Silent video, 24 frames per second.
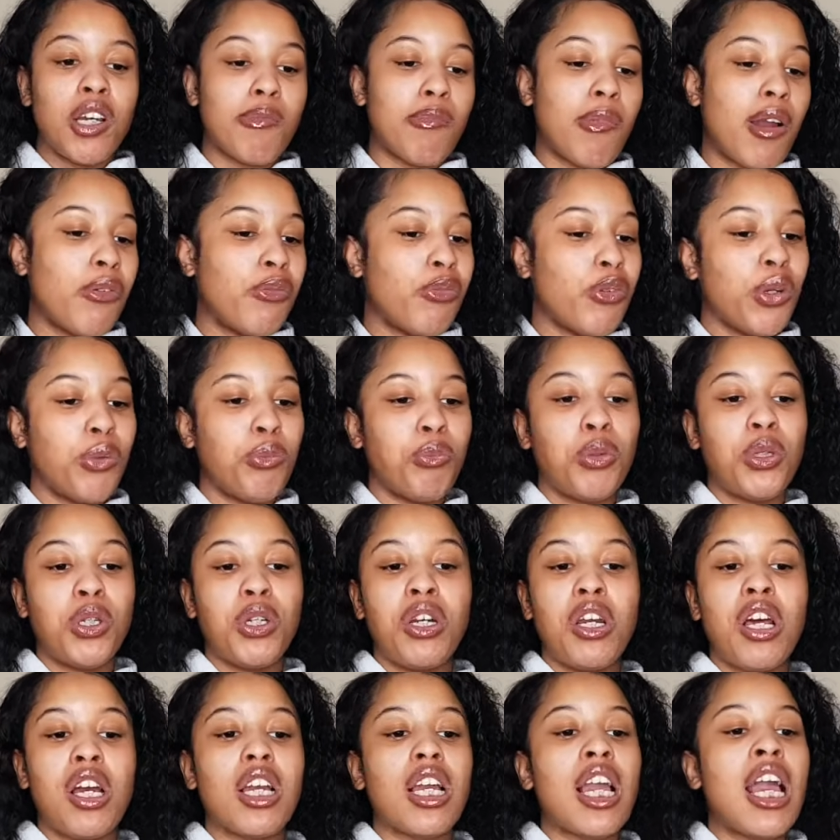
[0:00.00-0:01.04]
my room would
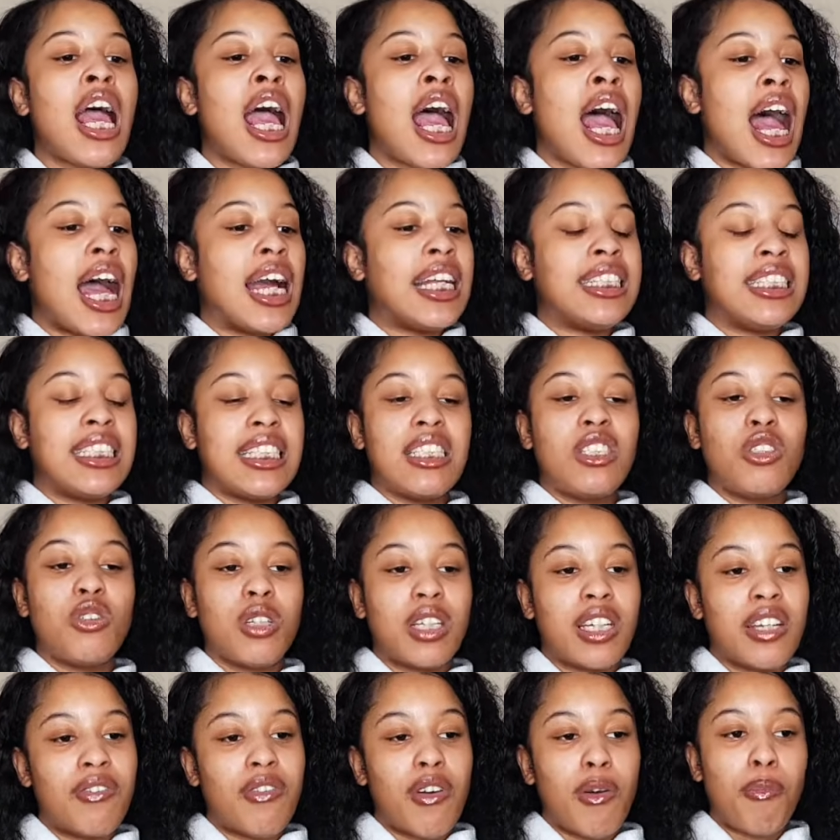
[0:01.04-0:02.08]
look. I did not
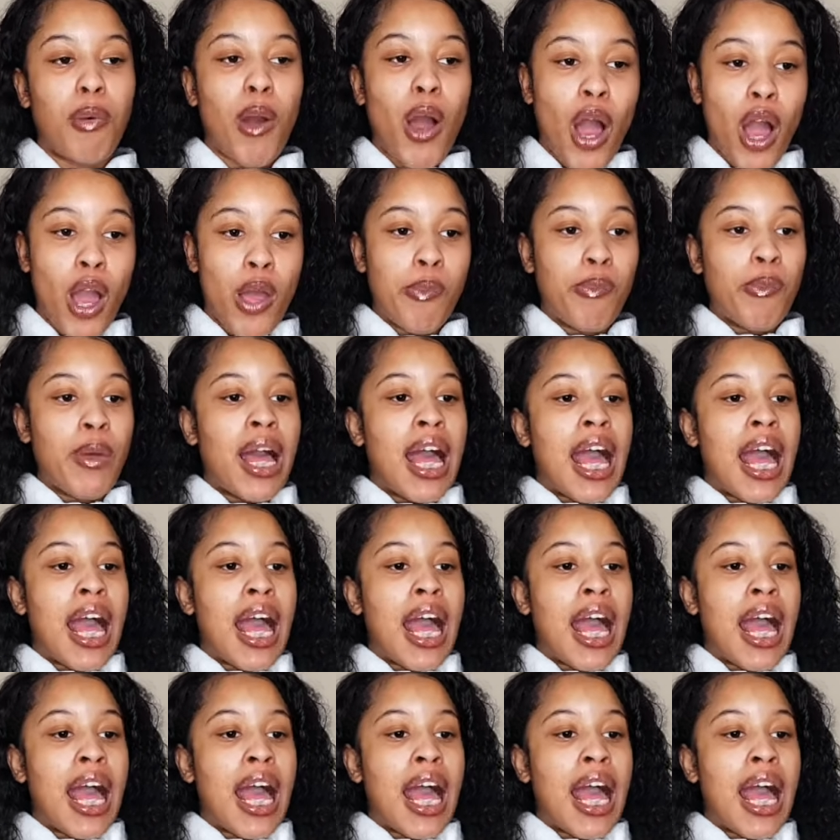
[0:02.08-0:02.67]
give up hope.